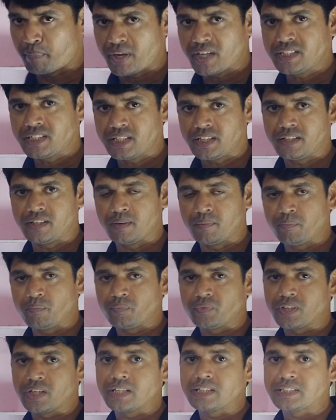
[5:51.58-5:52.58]

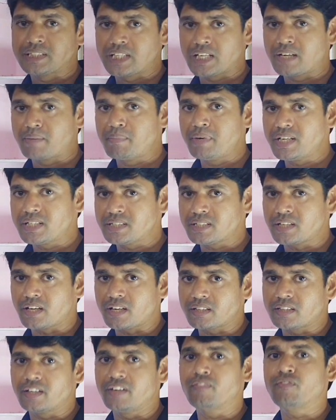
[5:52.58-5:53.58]
pygidium, segments
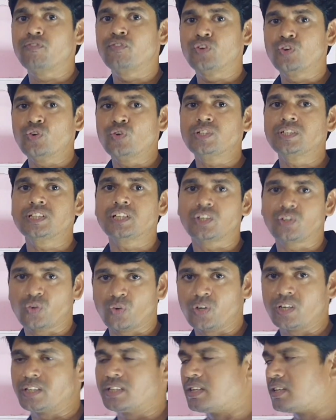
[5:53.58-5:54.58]
are the fused
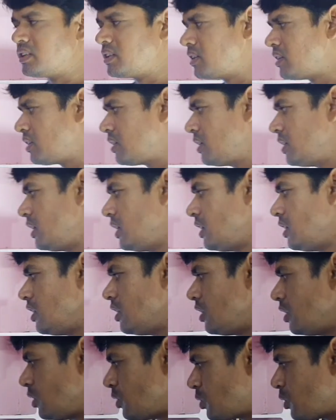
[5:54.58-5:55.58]
together,
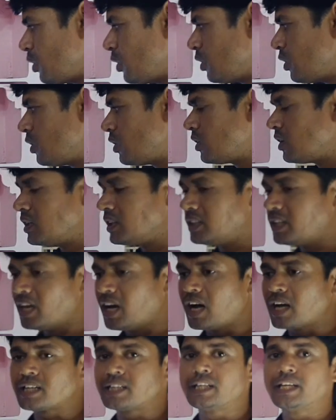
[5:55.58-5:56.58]
so
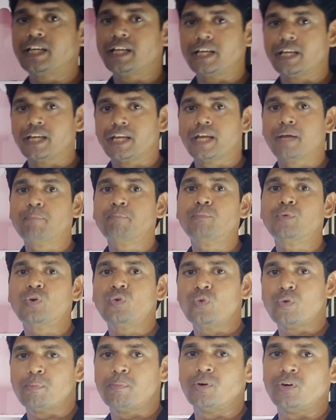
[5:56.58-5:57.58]
they are the
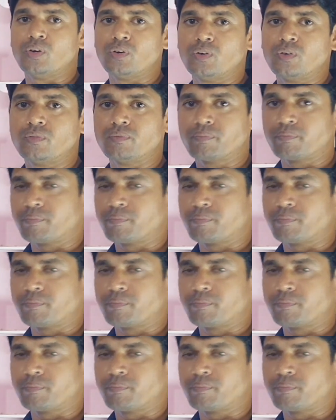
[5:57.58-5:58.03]
immovable.